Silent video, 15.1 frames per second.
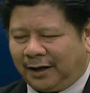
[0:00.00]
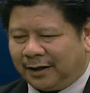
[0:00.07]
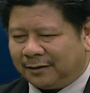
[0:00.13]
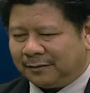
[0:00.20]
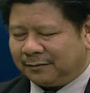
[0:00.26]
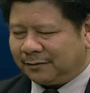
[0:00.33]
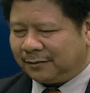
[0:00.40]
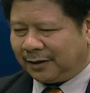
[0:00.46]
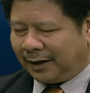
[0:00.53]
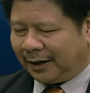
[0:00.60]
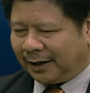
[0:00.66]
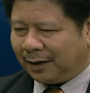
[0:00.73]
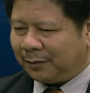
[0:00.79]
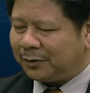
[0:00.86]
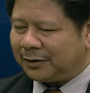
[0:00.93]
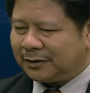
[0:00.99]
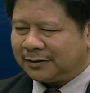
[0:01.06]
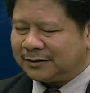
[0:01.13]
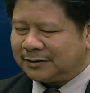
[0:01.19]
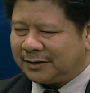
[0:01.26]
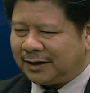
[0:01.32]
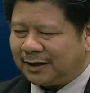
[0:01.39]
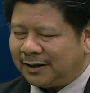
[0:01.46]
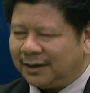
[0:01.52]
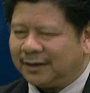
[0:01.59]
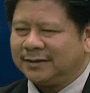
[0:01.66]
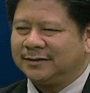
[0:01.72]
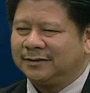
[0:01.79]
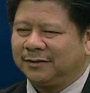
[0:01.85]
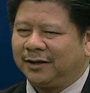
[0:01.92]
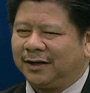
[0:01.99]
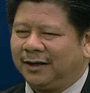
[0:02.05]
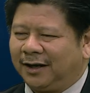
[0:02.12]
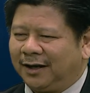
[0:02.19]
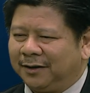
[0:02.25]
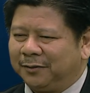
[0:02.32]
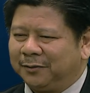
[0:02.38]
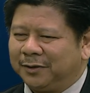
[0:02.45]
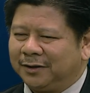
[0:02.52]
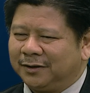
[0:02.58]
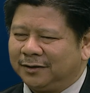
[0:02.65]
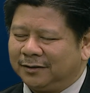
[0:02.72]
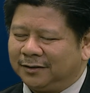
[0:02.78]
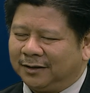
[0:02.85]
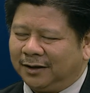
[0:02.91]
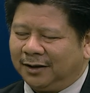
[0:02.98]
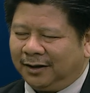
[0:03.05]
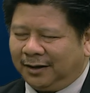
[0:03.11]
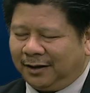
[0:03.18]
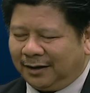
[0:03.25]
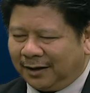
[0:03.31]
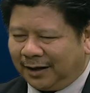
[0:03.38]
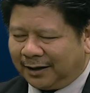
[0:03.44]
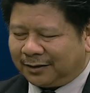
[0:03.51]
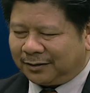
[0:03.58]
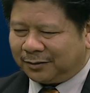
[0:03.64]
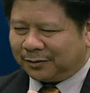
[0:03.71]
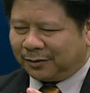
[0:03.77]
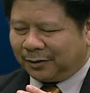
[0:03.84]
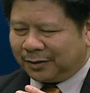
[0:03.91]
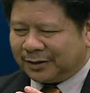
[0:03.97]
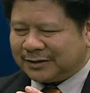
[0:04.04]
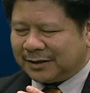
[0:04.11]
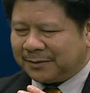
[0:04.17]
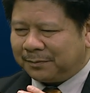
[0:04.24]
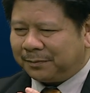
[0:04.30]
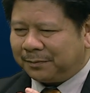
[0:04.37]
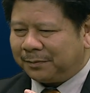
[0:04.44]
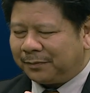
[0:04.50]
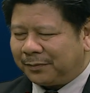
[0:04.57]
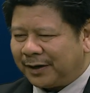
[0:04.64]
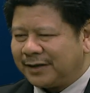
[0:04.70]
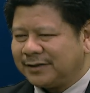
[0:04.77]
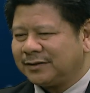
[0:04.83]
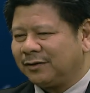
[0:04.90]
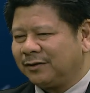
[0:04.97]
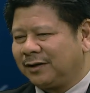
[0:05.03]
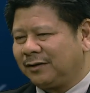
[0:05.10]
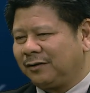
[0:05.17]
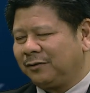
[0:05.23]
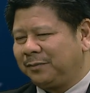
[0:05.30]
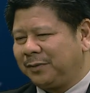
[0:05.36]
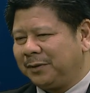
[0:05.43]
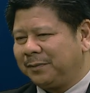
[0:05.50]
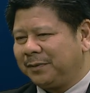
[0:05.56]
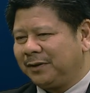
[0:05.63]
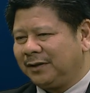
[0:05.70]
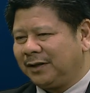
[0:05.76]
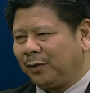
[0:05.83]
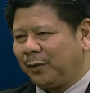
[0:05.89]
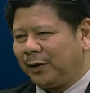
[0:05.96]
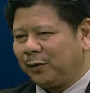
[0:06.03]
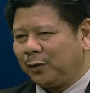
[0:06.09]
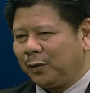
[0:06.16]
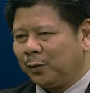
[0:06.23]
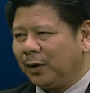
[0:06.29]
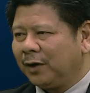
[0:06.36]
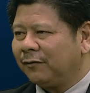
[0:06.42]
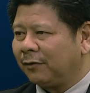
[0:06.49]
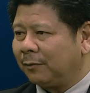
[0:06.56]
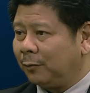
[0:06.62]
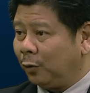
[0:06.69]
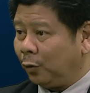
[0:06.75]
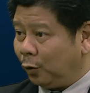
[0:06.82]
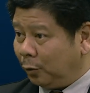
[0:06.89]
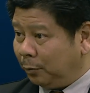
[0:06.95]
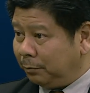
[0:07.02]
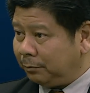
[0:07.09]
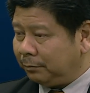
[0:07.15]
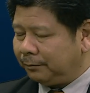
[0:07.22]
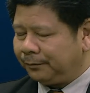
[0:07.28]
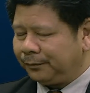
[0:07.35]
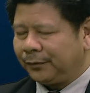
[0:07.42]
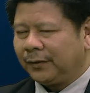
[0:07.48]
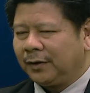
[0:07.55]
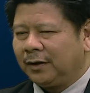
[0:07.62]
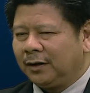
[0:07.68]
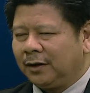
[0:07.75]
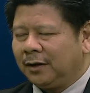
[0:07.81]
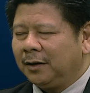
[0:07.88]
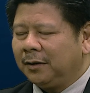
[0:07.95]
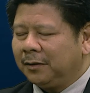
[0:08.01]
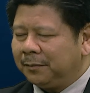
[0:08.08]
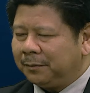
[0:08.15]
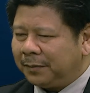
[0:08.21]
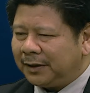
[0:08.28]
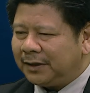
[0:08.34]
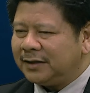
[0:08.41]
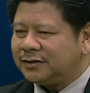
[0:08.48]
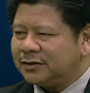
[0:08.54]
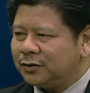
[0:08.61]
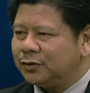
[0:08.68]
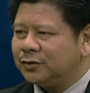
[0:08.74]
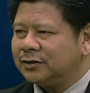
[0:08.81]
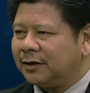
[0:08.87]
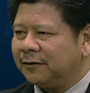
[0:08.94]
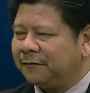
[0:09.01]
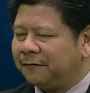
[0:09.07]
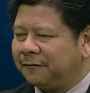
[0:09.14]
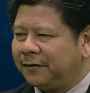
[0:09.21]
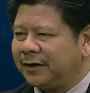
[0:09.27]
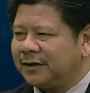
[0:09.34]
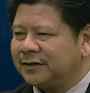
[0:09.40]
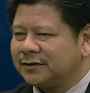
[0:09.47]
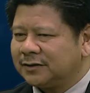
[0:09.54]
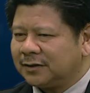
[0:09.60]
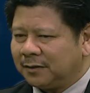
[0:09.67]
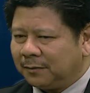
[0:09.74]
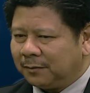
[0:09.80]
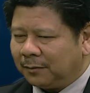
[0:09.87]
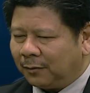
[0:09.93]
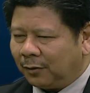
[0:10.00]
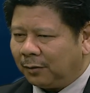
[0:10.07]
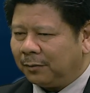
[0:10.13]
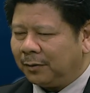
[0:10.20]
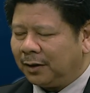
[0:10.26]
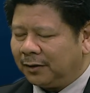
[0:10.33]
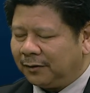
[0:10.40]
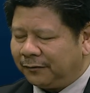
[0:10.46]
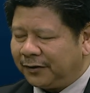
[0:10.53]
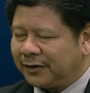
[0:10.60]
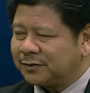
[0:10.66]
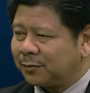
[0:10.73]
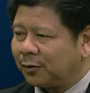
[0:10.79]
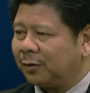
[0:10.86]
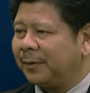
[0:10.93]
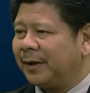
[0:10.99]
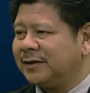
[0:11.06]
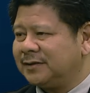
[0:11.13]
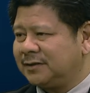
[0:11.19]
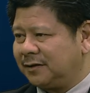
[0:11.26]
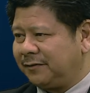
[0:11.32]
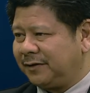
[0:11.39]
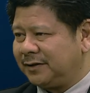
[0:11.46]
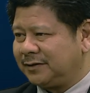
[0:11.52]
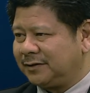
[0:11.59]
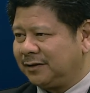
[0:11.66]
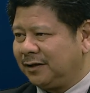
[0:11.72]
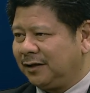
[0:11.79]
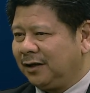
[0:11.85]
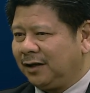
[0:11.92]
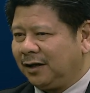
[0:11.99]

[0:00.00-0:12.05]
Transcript: And I would say this, okay, I will like to always impress on people that when we work from home, please use a fixed broadband service